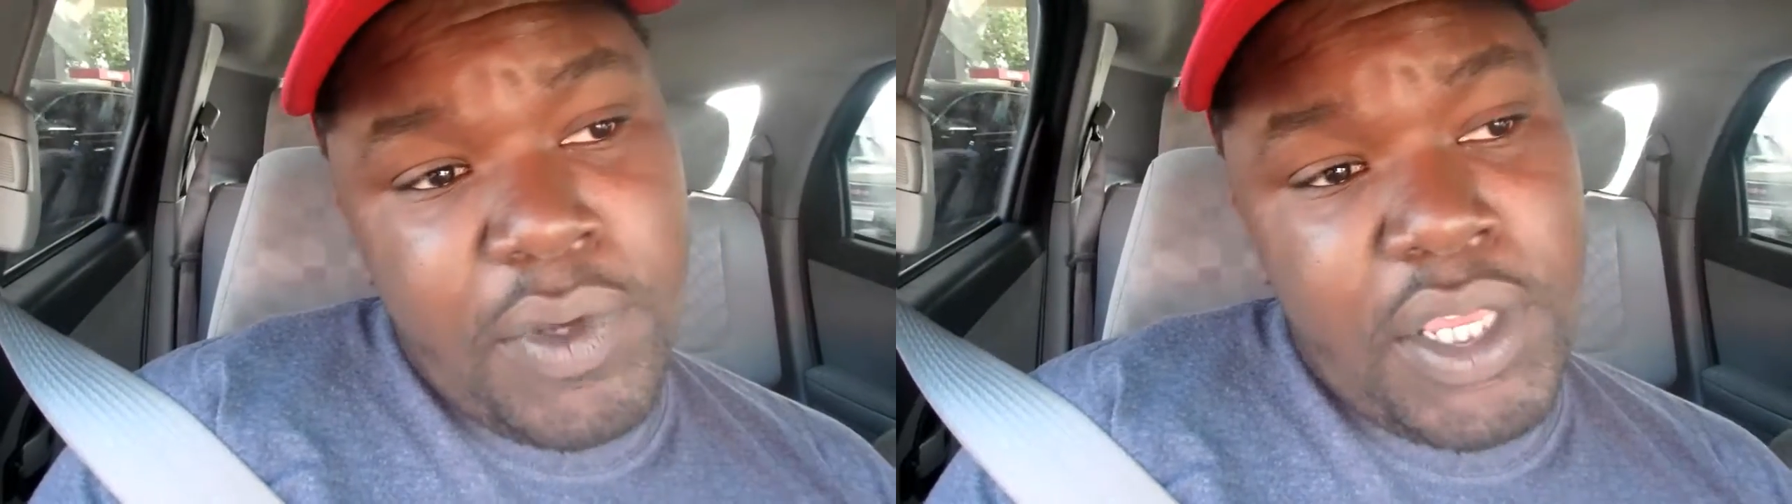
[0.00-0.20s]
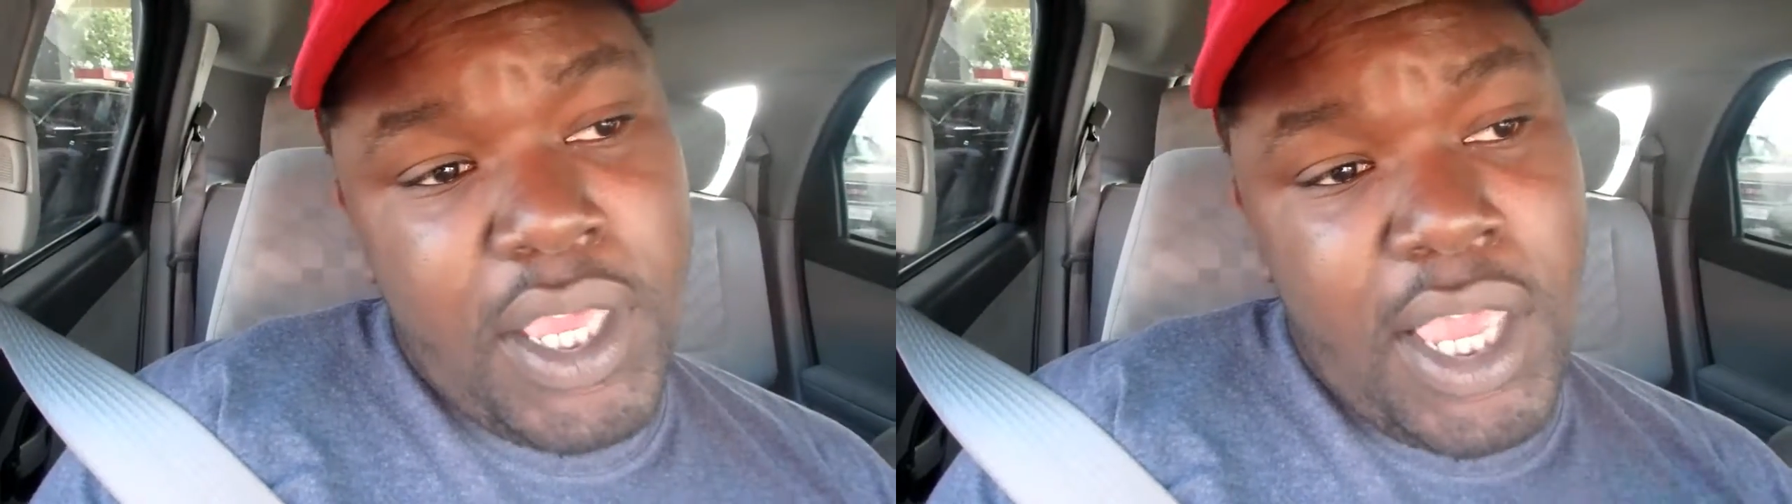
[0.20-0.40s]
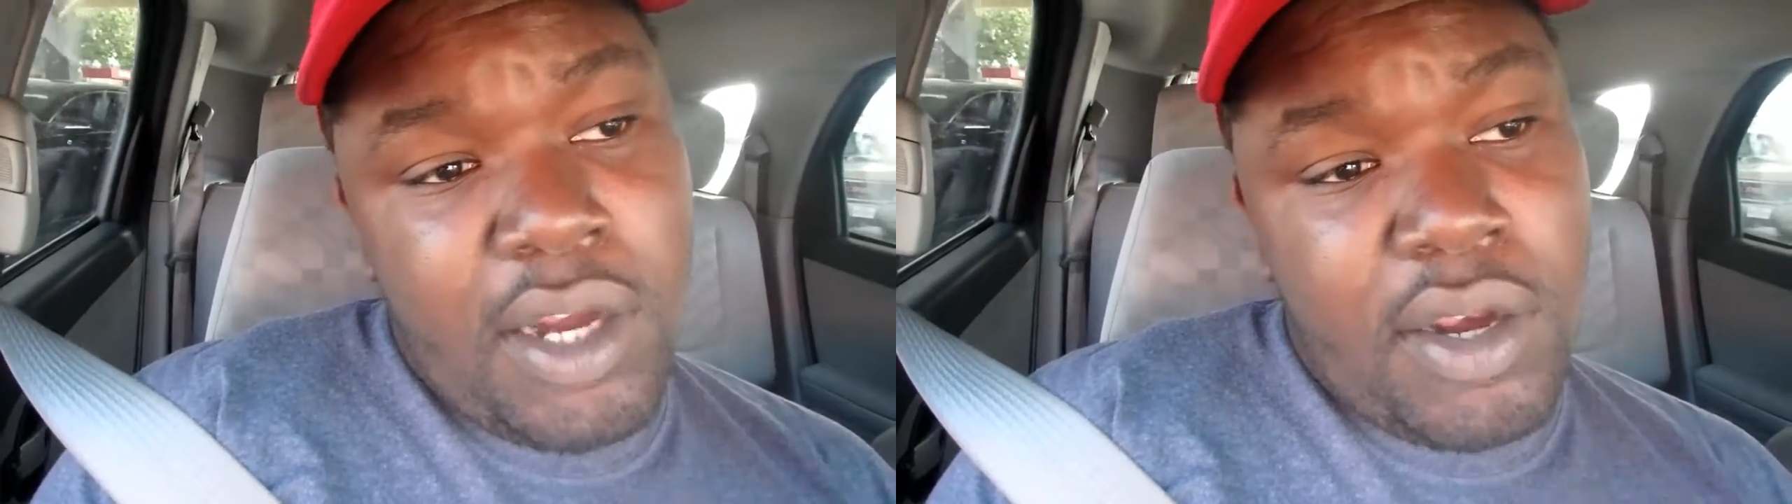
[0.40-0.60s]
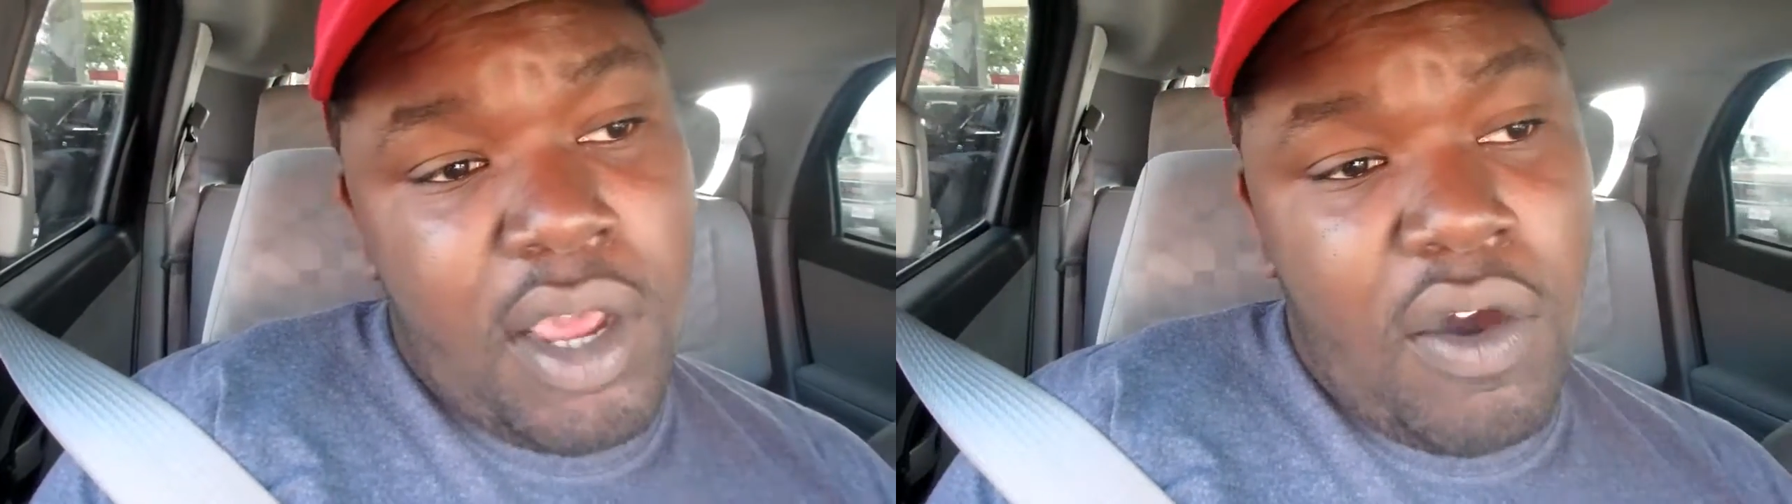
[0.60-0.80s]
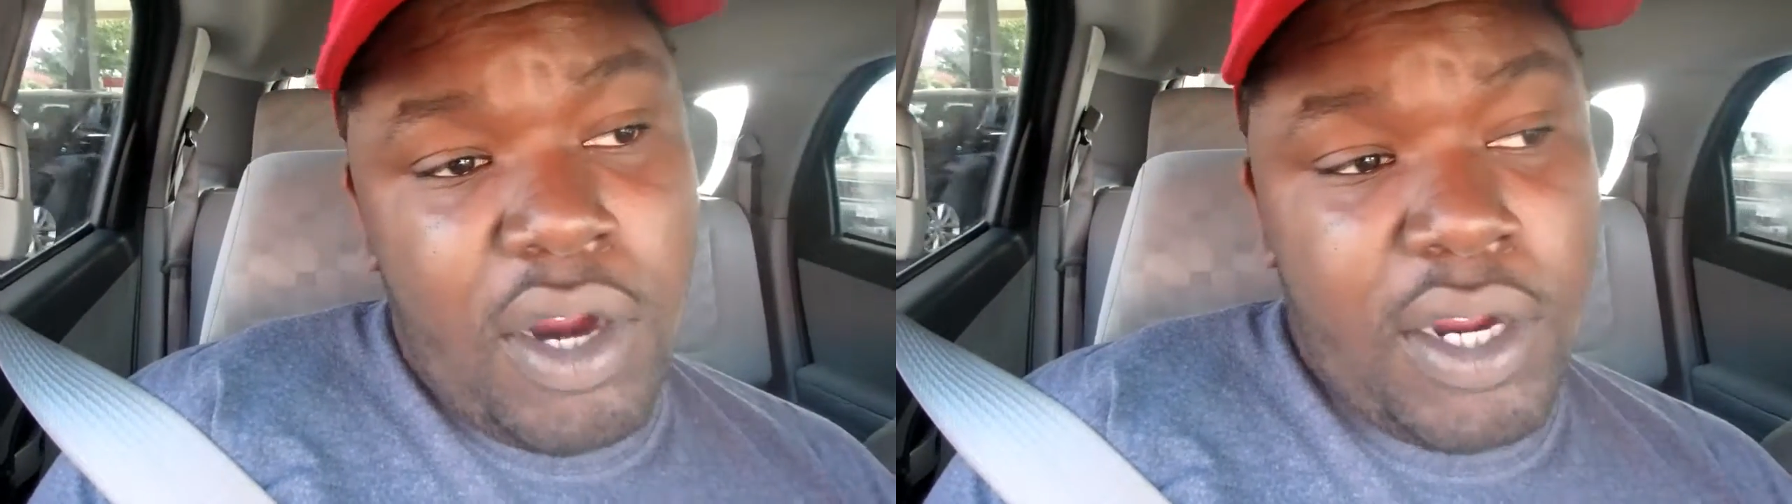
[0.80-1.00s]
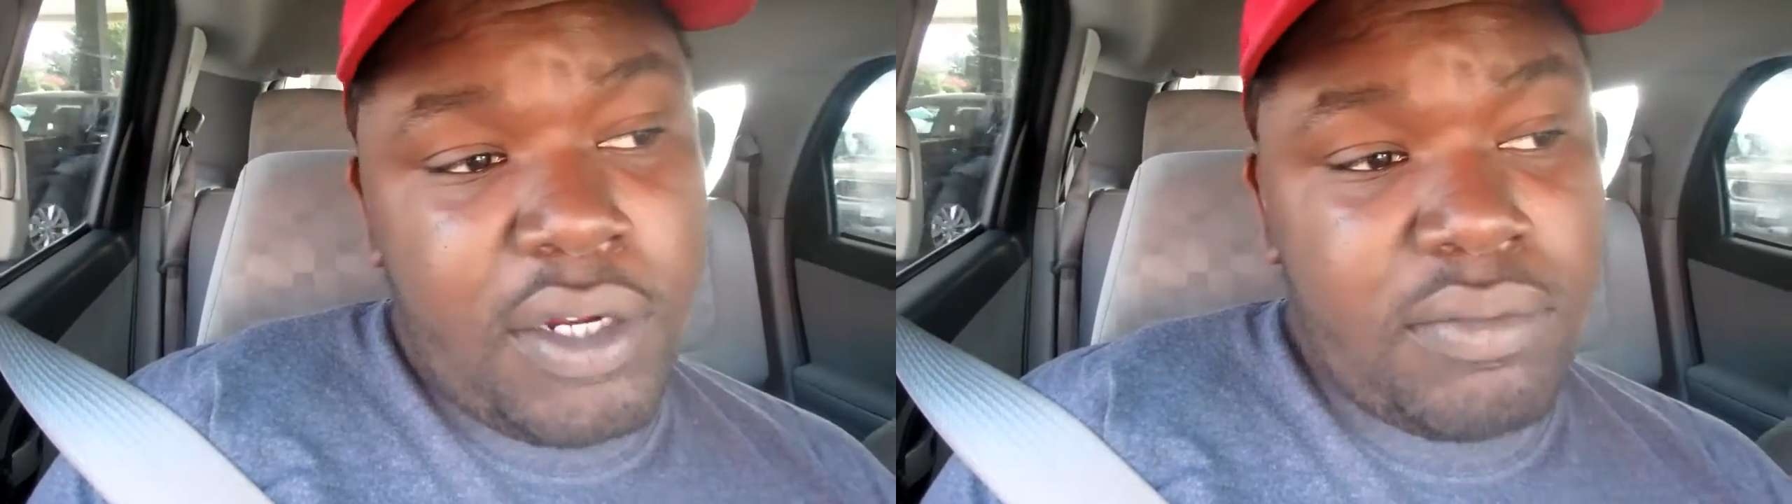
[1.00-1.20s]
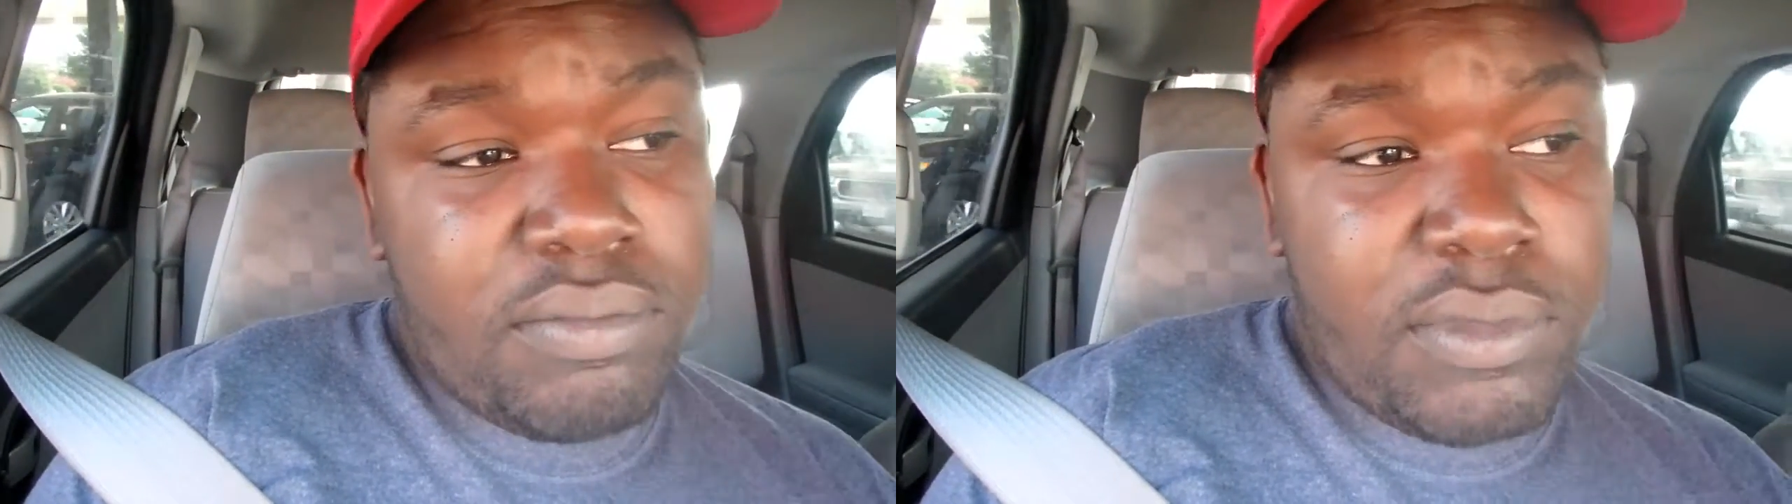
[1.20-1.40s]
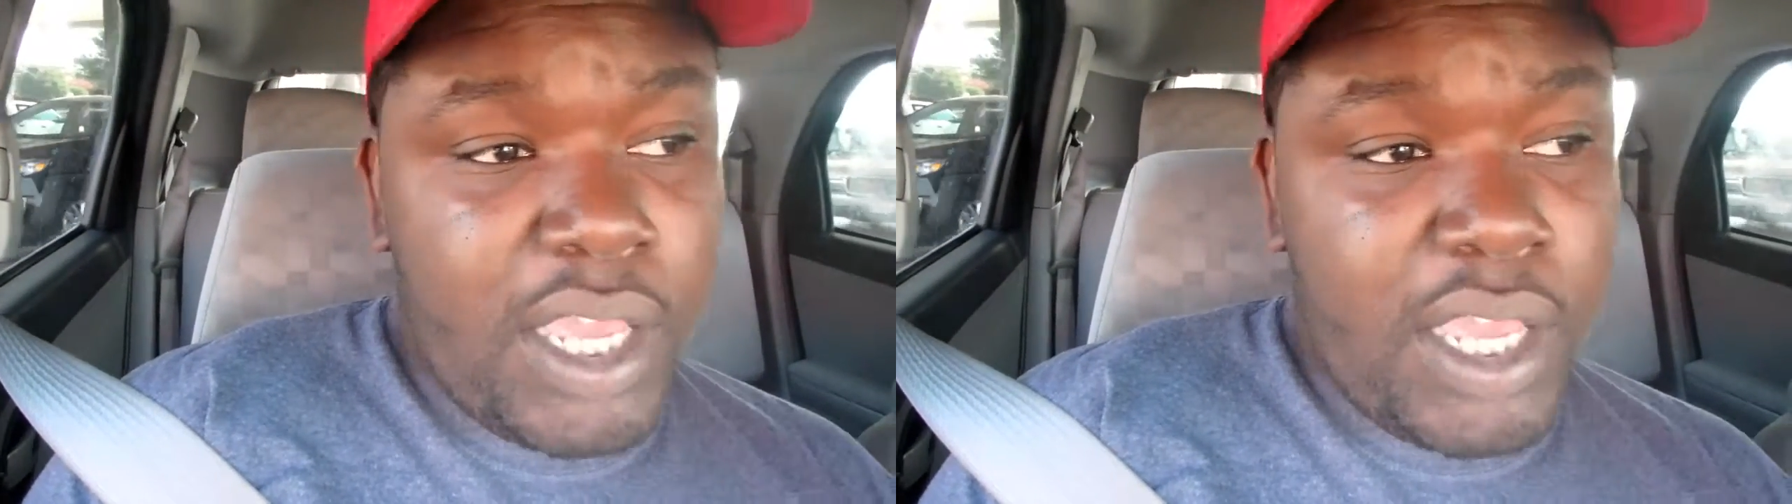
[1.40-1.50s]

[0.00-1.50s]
weekend or